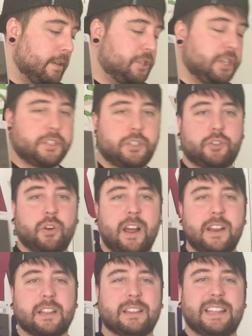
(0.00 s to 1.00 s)
She's
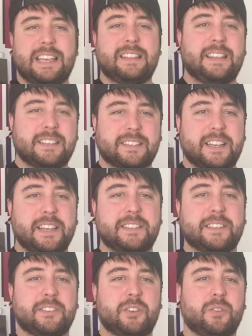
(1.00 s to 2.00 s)
trying to lead these
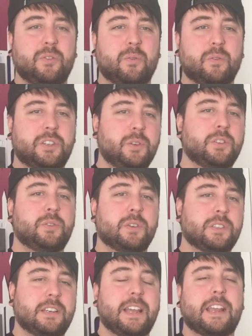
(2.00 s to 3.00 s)
kids into, she
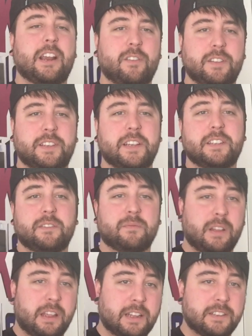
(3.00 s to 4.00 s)
wants to take care of these kids
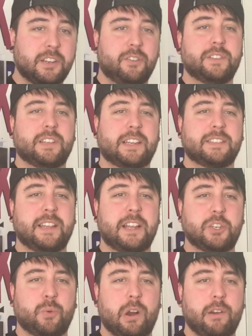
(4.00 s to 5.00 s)
and consider this like a
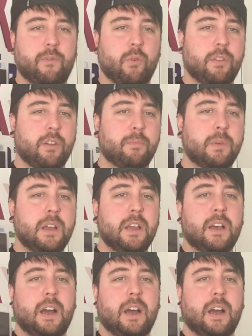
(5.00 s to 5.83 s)
sanctuary for them.